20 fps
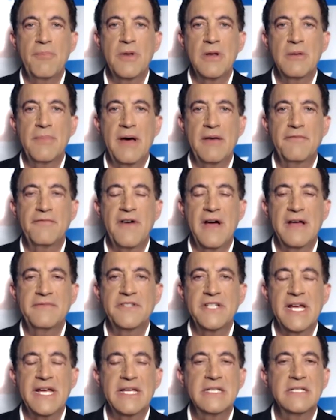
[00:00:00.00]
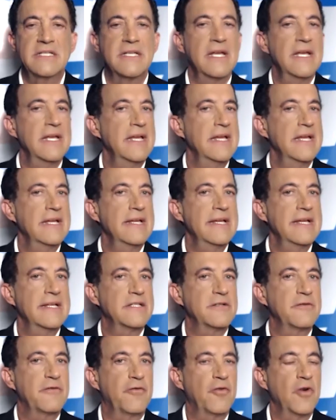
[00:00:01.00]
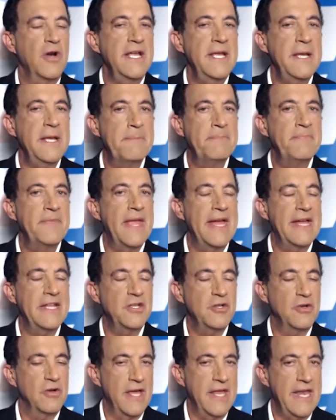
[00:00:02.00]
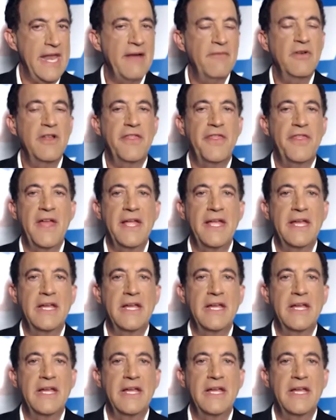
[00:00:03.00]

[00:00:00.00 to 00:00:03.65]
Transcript: in about 5 seconds. It's free and you'll get everything,